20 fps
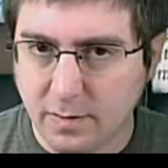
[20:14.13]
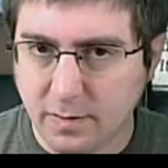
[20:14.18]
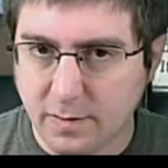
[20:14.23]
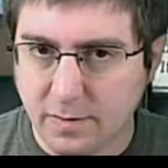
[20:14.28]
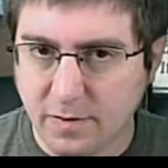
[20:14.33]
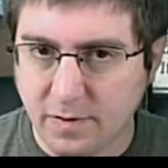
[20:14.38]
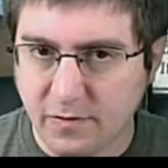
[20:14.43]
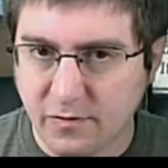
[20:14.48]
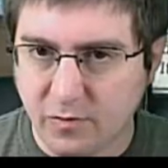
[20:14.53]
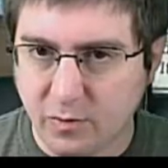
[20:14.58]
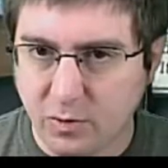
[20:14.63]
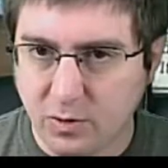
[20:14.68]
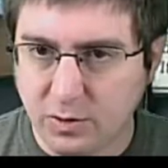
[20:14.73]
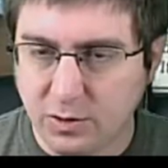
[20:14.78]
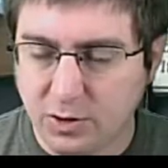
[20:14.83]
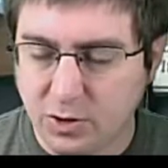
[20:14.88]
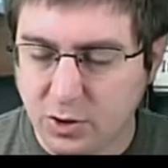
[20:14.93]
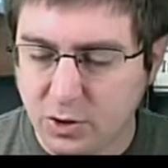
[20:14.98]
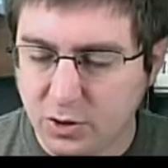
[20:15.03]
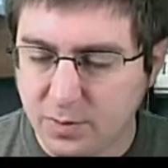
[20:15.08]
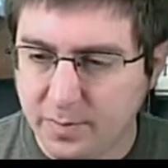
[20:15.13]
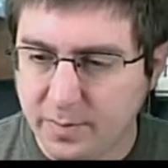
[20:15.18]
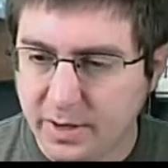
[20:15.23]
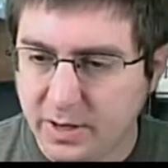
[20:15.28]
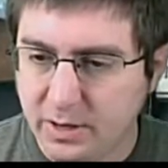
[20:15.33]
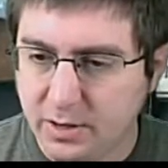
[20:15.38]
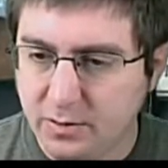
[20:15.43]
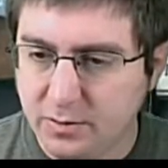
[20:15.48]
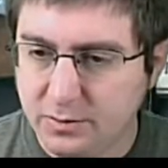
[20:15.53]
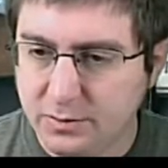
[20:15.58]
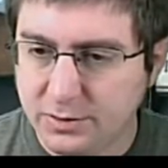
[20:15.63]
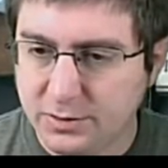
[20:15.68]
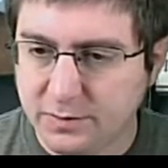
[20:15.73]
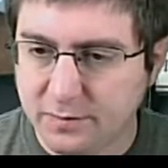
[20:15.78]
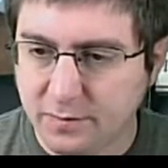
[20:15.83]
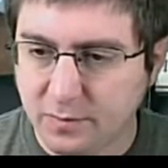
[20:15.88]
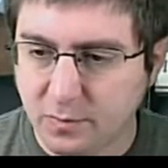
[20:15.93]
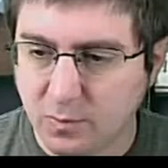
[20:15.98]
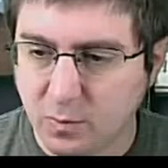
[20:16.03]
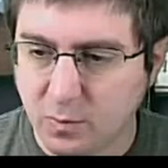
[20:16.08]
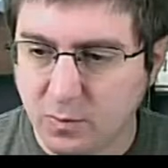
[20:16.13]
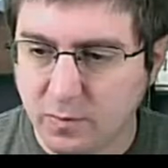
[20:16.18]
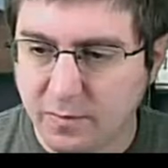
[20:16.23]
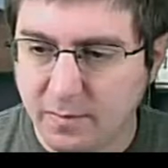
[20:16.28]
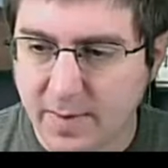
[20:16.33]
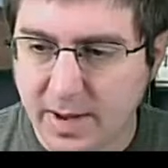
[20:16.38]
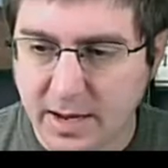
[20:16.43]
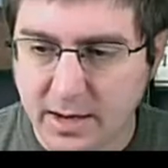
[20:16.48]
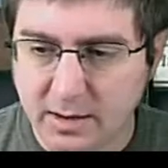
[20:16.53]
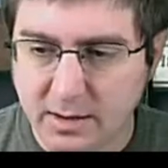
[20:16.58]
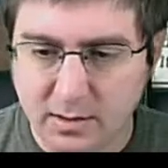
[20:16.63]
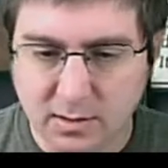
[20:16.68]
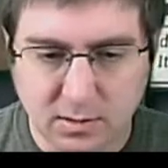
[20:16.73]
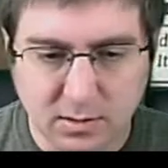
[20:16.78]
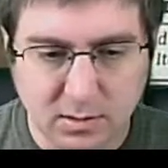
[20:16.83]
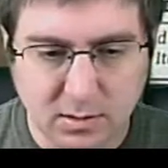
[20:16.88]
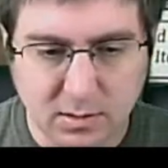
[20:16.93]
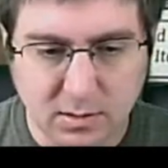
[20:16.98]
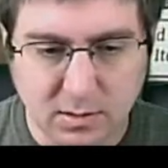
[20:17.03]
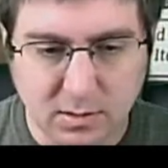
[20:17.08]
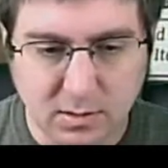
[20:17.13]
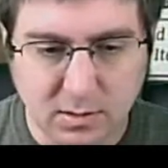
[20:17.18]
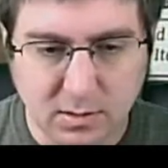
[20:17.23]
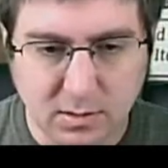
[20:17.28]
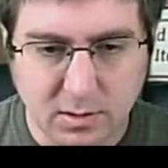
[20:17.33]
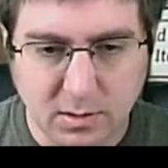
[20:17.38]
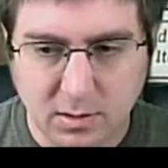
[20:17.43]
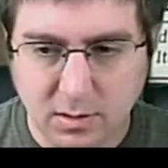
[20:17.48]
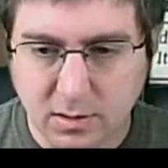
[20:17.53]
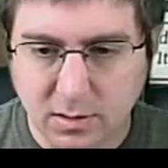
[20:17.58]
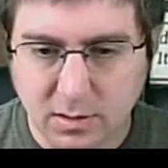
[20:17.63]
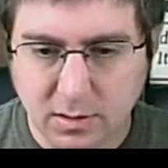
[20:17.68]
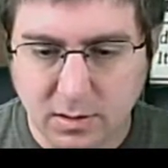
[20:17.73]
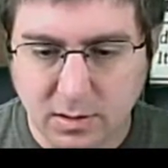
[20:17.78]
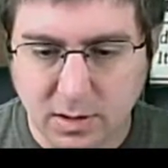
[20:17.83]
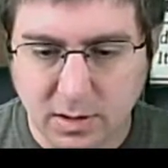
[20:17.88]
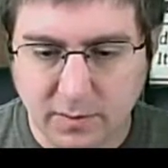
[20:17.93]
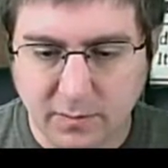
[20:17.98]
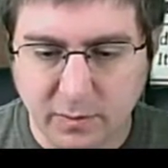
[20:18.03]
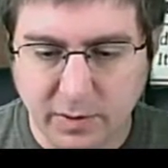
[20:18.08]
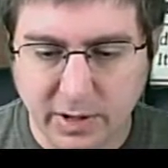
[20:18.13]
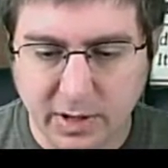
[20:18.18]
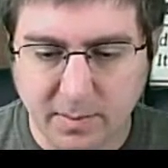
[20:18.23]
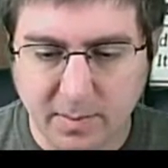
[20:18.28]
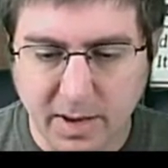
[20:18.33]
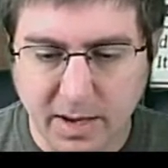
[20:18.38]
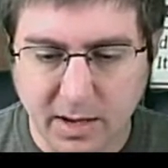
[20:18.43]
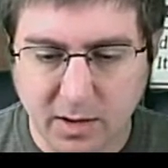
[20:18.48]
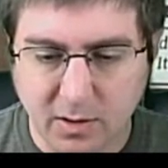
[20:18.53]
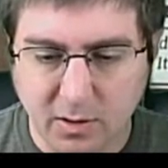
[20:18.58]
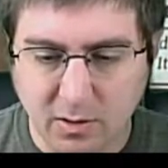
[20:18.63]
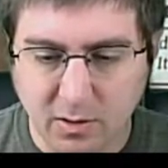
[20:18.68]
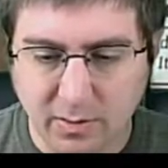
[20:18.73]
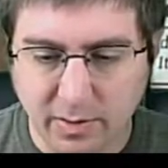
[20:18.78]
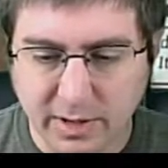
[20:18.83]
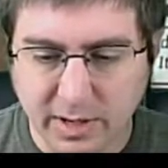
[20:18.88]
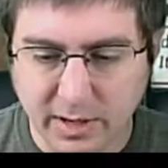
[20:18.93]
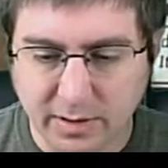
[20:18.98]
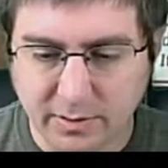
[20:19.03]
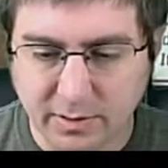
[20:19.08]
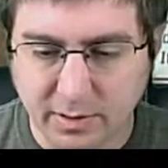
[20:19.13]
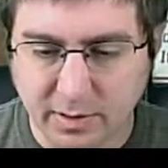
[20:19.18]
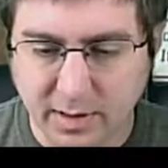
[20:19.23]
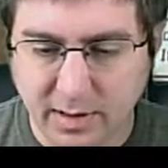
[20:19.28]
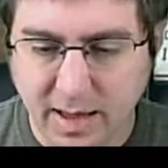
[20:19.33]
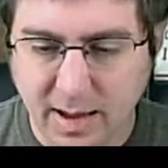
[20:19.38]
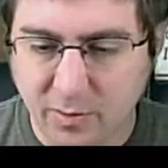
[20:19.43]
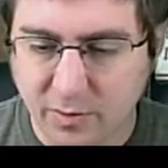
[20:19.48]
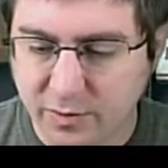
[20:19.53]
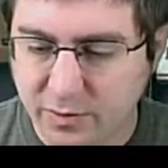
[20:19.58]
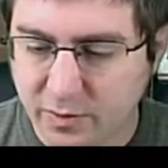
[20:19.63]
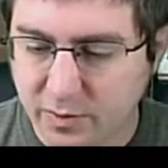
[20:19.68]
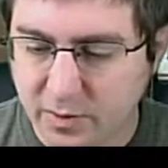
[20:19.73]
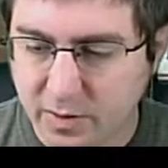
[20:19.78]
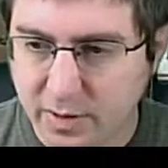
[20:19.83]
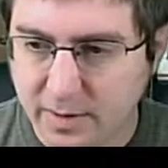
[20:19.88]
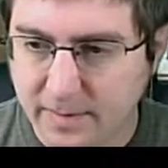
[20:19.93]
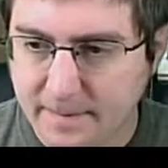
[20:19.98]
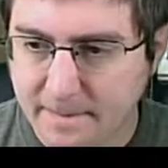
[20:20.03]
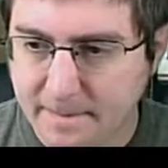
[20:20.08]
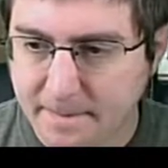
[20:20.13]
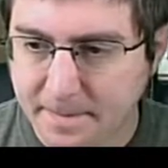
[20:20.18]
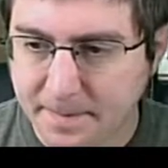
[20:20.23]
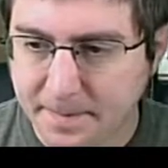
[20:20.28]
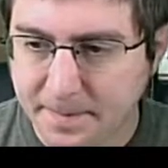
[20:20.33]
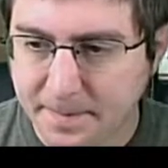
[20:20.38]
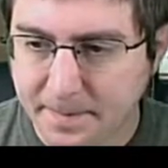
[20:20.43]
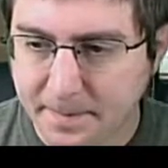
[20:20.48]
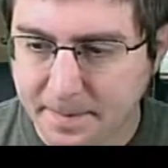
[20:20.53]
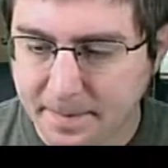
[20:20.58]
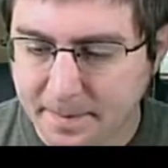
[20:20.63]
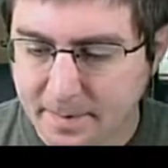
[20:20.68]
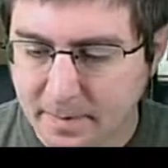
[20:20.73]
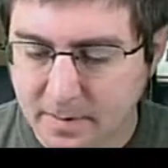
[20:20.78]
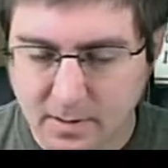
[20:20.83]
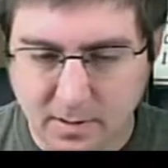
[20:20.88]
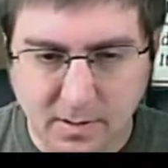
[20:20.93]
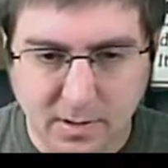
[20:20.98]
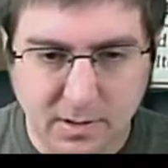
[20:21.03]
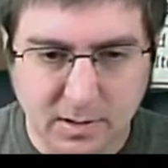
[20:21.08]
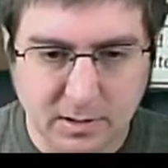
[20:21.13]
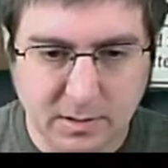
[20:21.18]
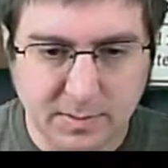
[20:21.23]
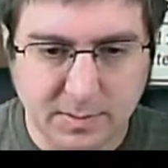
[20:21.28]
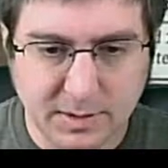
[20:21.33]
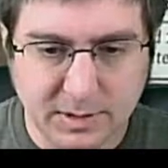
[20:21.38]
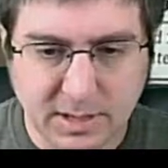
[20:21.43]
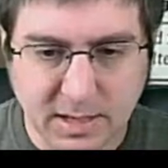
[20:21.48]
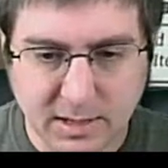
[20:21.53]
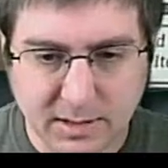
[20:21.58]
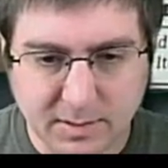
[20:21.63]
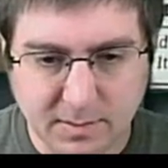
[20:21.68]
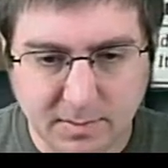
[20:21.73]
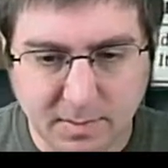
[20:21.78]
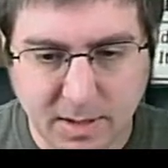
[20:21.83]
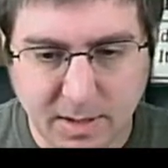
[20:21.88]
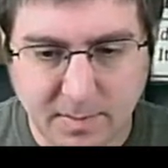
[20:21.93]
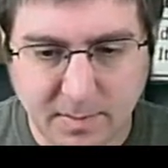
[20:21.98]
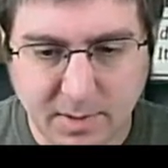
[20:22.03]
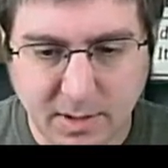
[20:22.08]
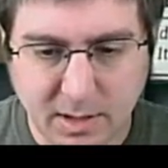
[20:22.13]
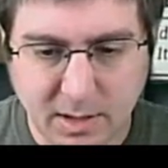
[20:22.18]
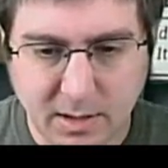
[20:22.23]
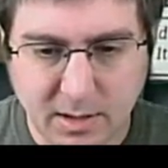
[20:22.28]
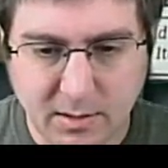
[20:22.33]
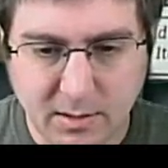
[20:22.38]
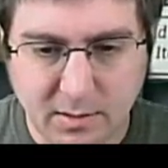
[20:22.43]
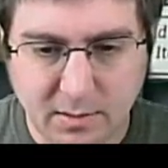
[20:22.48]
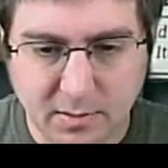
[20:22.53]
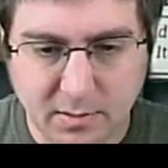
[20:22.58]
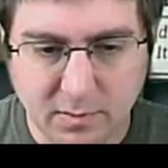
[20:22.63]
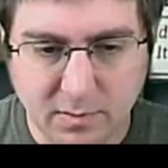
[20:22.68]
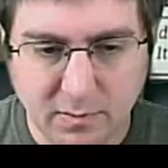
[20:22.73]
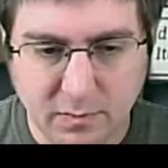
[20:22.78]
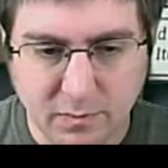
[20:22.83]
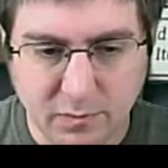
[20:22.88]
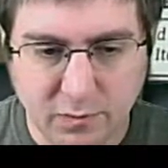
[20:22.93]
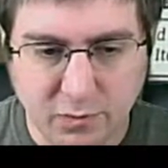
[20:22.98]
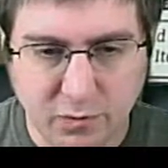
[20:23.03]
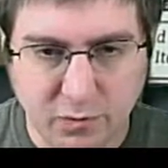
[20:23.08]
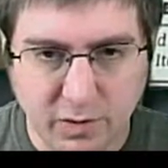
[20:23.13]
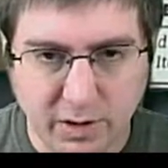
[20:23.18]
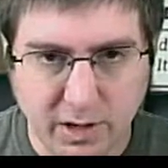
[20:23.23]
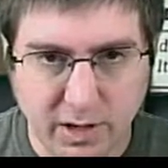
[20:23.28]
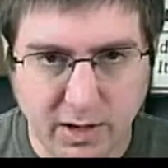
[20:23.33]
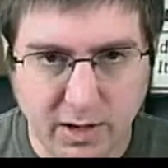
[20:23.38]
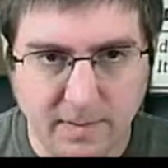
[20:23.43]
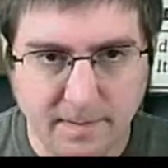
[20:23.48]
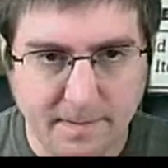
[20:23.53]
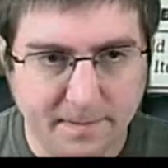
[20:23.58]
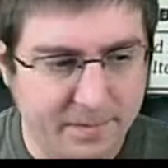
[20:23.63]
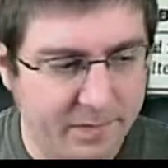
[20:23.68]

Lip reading: This one could be used for Wolfman if we can make it all the way down to the laboratory, but that might be tricky.